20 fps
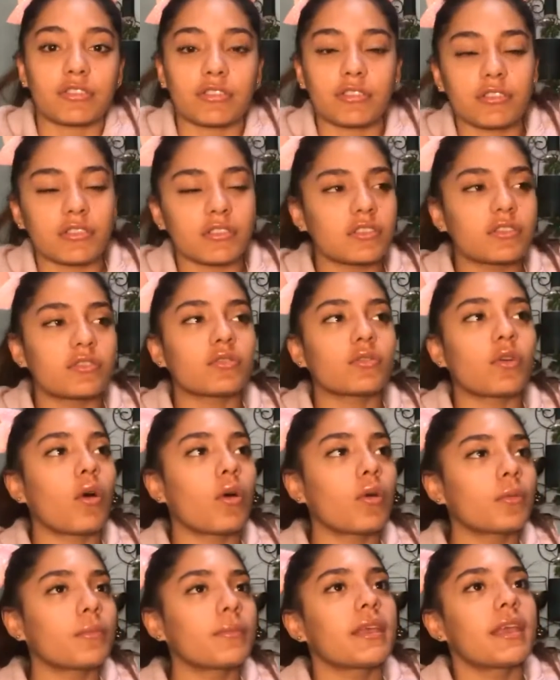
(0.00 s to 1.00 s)
Because
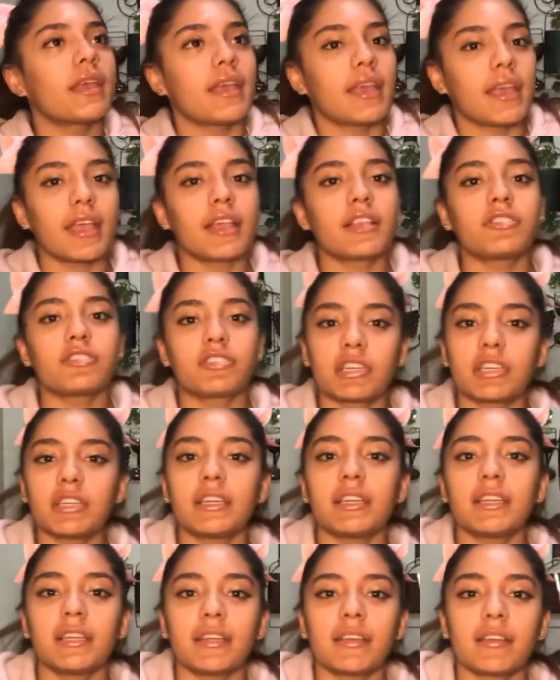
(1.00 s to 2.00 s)
in
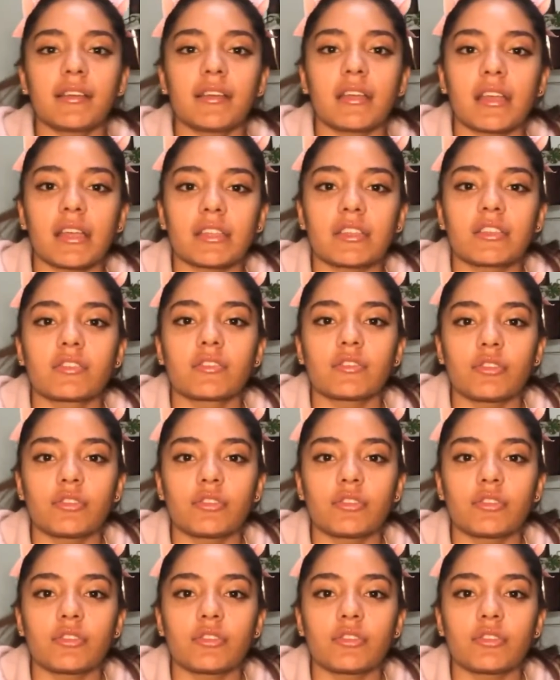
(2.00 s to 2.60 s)
cheerleading, it's